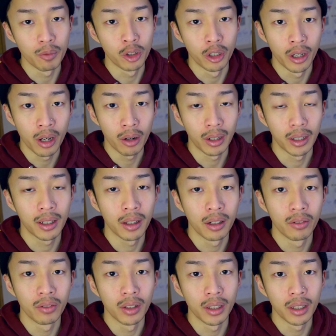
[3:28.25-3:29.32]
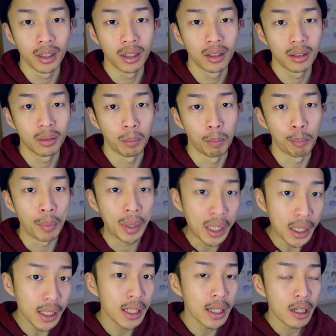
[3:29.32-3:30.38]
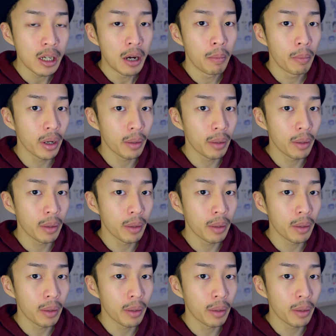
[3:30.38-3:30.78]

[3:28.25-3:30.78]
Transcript: generic kind of beat, but